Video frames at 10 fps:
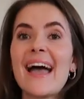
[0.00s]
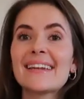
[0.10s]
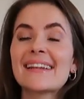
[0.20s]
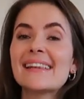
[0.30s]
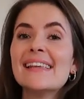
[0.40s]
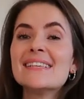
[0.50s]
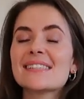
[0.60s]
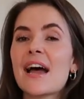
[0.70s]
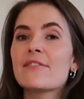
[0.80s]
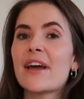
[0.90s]
and at
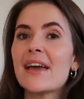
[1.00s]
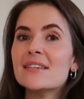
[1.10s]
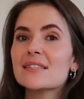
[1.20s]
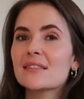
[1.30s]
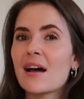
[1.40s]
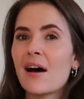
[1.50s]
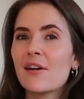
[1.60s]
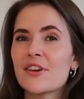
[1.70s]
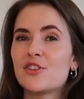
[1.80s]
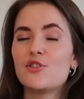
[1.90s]
least have a style
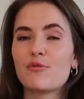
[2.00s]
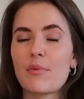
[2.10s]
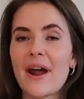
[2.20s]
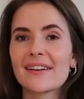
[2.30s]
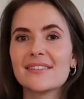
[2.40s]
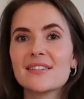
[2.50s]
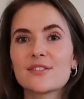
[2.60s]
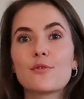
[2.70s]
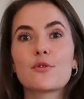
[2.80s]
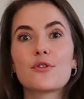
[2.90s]
that you've
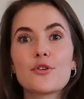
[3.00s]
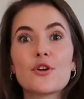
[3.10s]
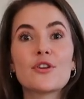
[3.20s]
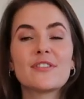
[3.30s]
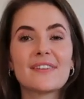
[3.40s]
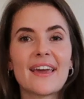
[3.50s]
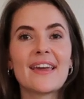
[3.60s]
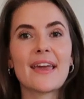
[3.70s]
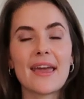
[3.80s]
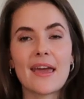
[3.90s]
practiced for third
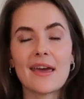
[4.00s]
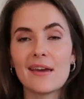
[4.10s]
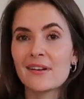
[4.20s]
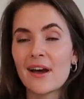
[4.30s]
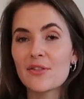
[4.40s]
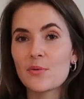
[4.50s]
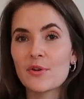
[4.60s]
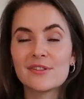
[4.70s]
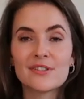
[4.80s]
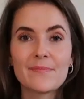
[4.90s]
day hair. In other
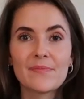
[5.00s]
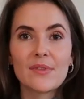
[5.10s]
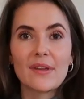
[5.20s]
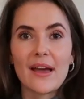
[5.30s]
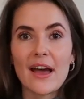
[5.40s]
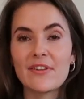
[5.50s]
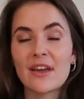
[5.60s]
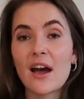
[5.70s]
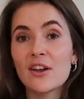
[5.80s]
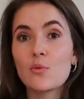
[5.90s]
words,
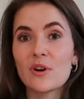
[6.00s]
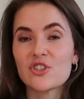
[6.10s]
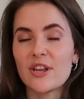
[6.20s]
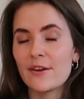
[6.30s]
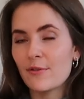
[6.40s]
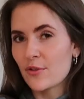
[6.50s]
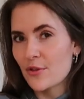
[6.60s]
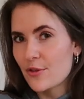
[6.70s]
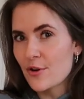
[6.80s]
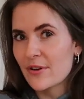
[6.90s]
having unwashed hair on the
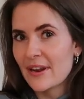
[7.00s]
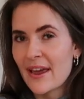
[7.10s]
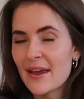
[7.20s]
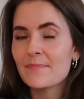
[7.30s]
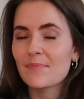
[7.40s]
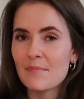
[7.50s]
third day,